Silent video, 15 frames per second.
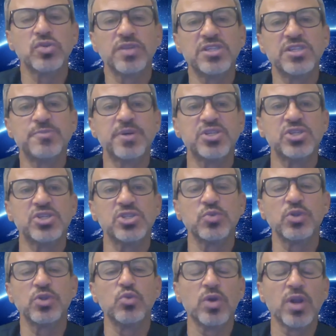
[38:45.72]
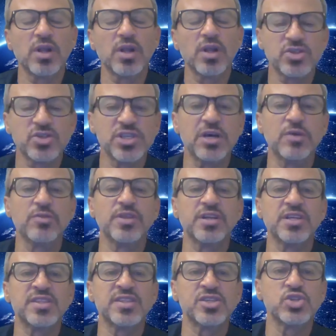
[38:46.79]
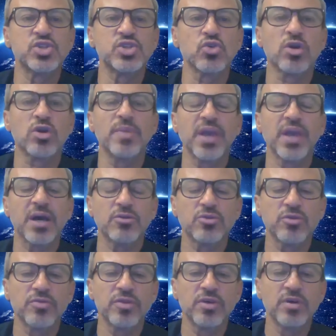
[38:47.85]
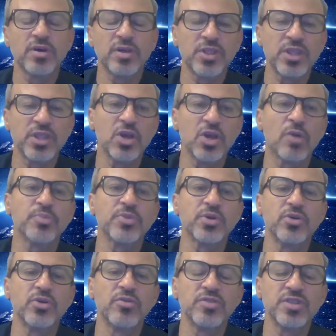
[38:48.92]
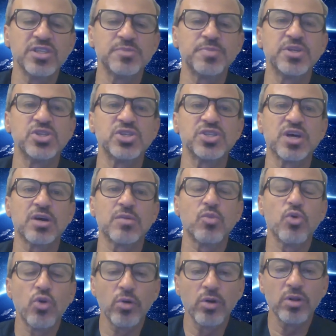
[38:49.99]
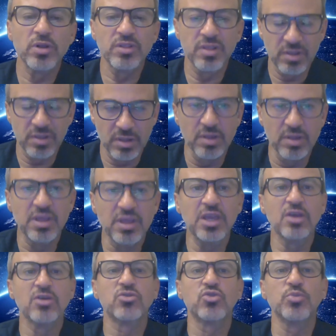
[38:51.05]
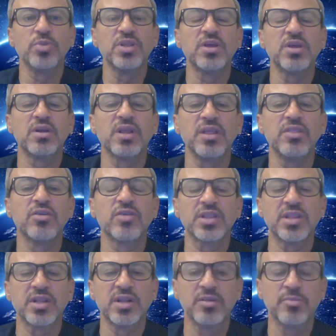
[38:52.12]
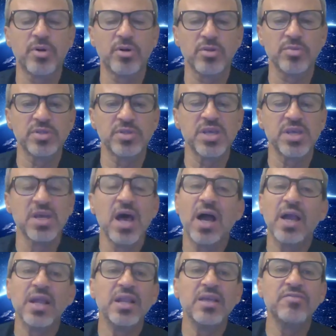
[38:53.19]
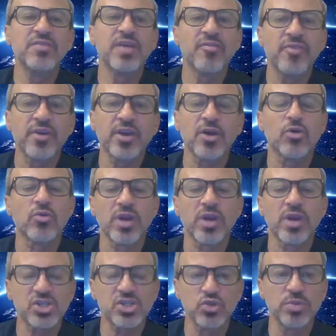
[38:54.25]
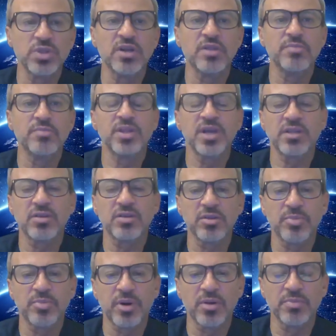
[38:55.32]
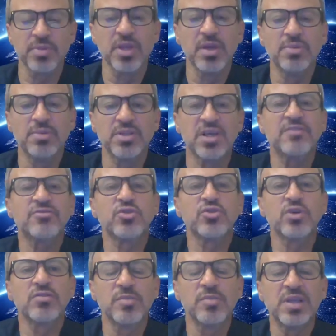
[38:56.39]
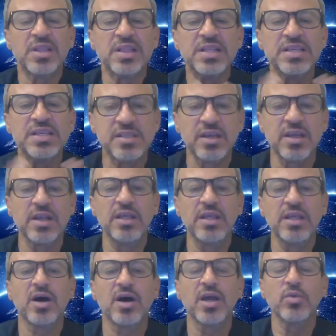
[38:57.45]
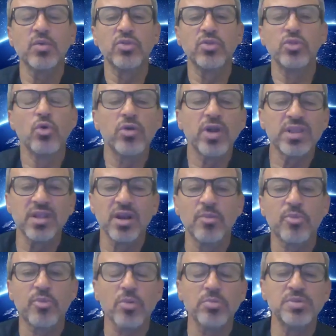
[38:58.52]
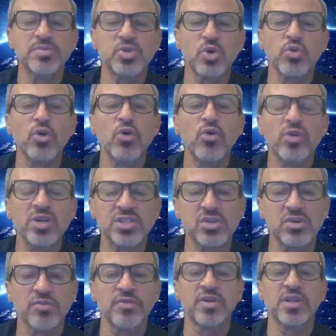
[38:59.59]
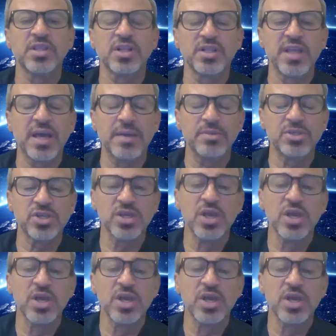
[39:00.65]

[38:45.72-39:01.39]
of these patients, when you do an ultrasound, there's smoke coming out of the optic nerve. These patients are more eager to be done in the retina department. I leave the aphakia correction to be done in pediatric department, but I have to give them at least a clean eye with no retinal problems or no risk of the retinal damage.